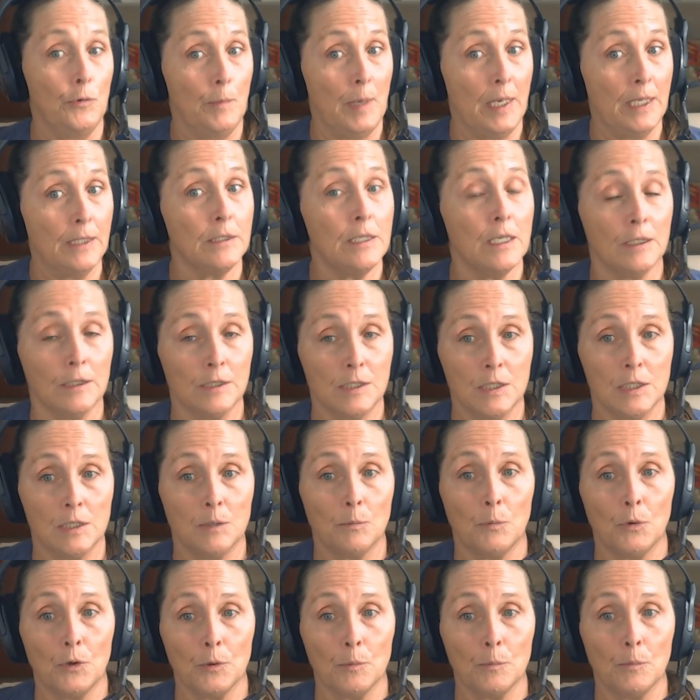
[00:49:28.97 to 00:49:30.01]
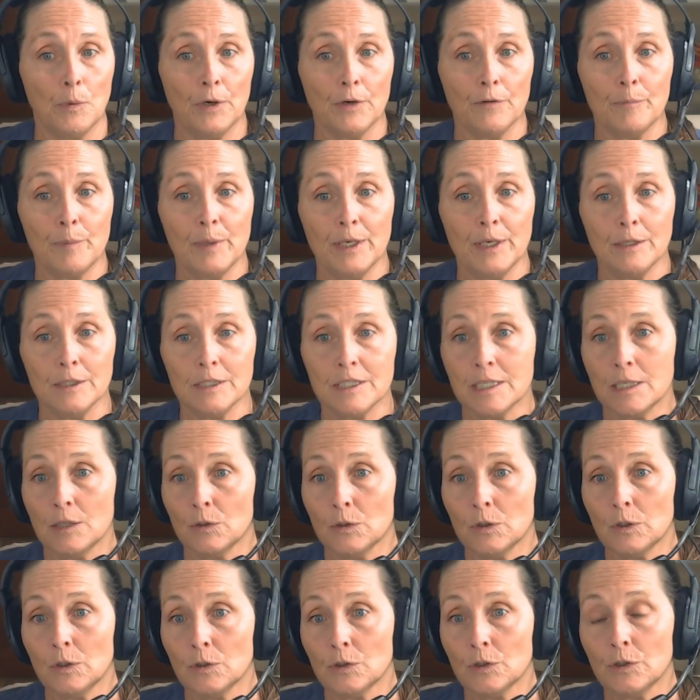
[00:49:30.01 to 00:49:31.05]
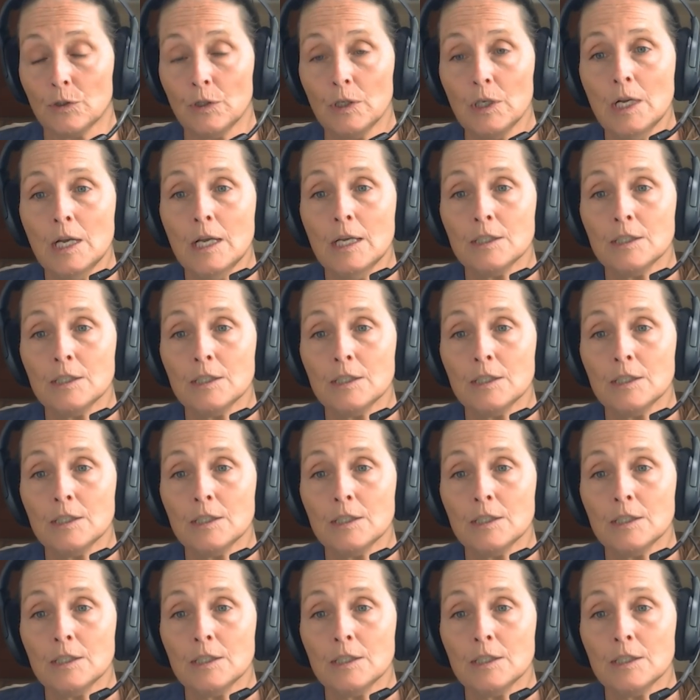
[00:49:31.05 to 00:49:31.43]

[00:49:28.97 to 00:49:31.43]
mindset is an important part of being a skilled learner.